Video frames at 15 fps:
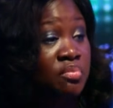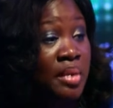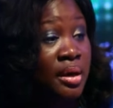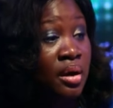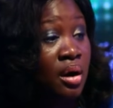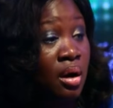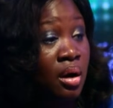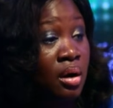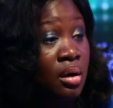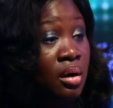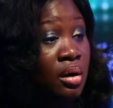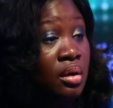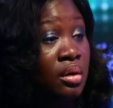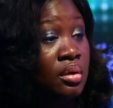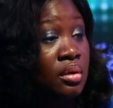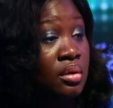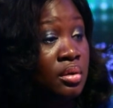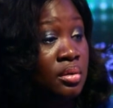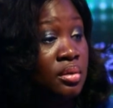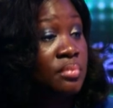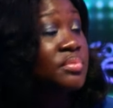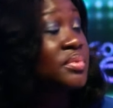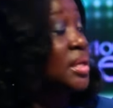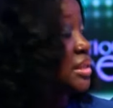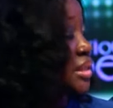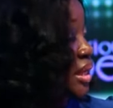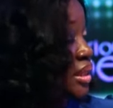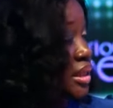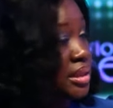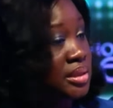the boot of my car. Things like
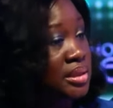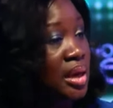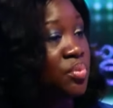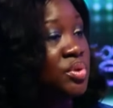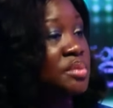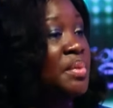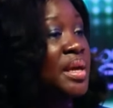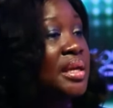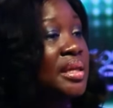this. Things like this. I